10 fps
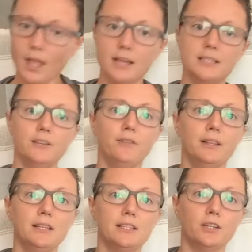I did
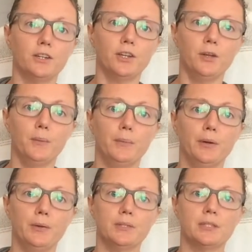find these little cute
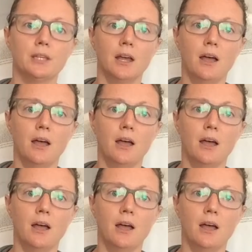boots.